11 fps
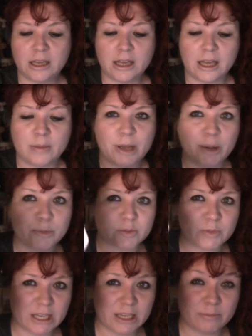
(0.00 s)
helps
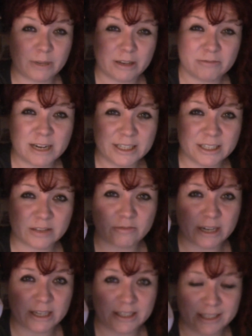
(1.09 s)
me keep my red as
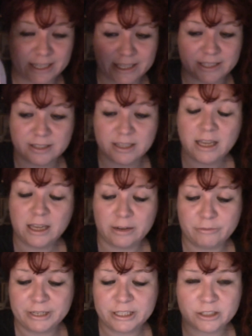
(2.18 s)
it is. It
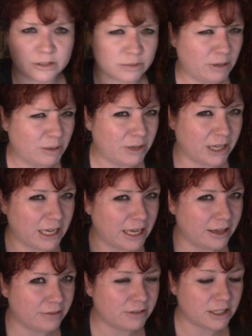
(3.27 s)
really does make my
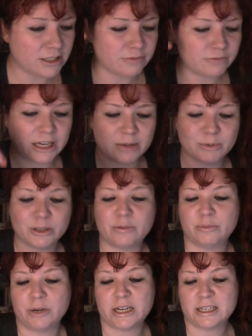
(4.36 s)
hair nice and vibrant
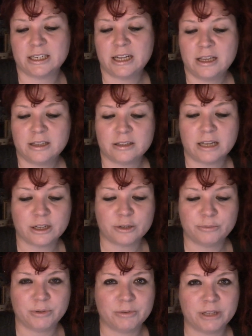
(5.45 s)
and bright. So I
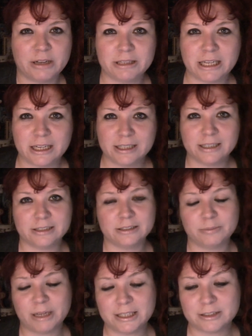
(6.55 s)
couldn't be without that in
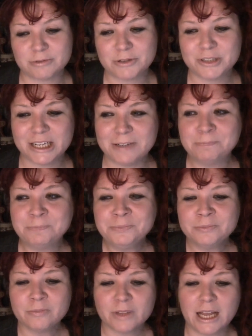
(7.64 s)
my little routine.
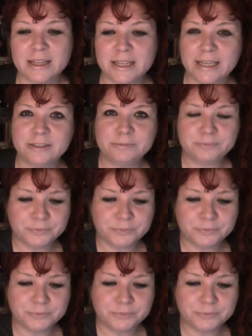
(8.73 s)
And then,